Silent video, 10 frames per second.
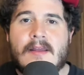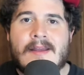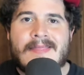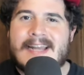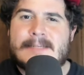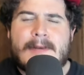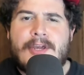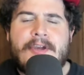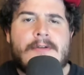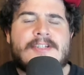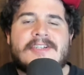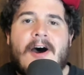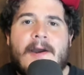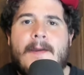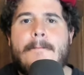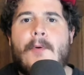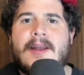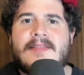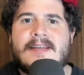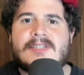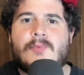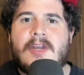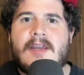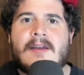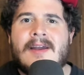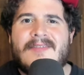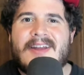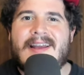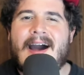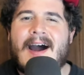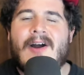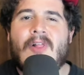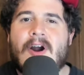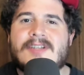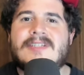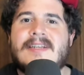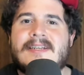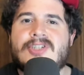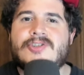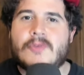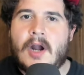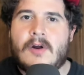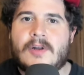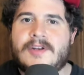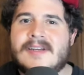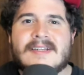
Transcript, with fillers: That's been a huge talking point this week that Kyle Larson has struggled